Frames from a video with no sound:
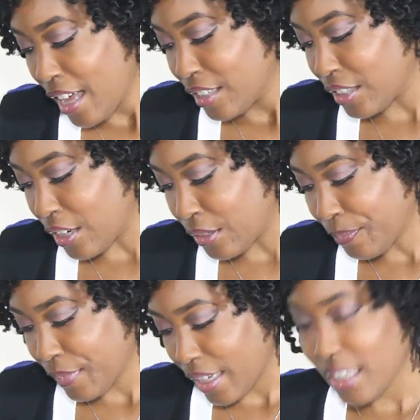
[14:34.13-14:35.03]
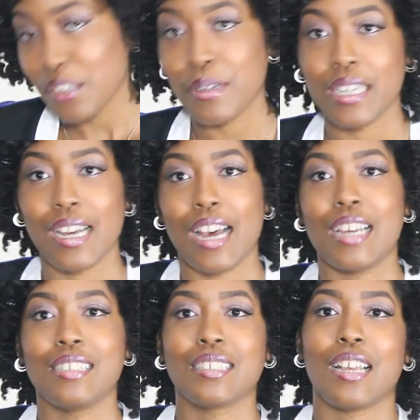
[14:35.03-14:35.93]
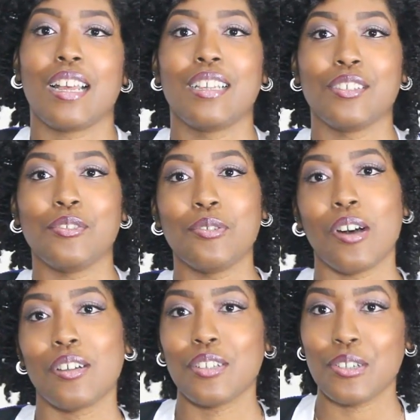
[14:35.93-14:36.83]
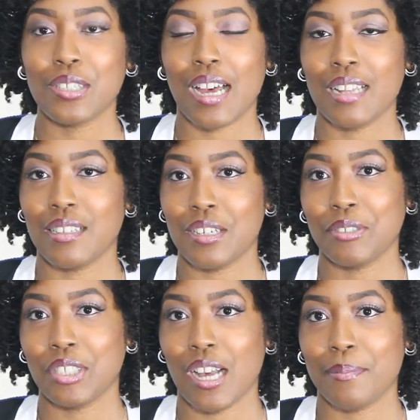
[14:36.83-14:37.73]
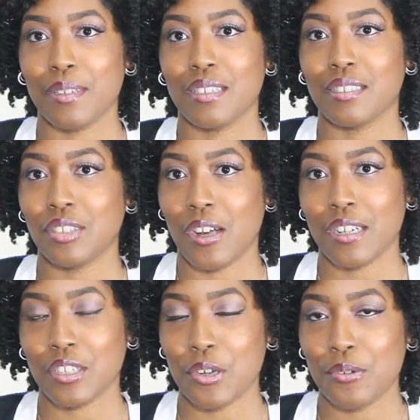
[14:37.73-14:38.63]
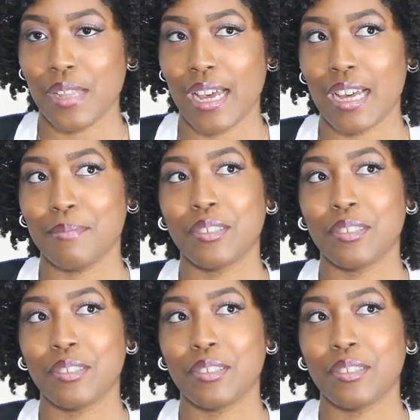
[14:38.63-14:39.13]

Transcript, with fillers: So anyway, guys, you all know that I love shopping the Target collab,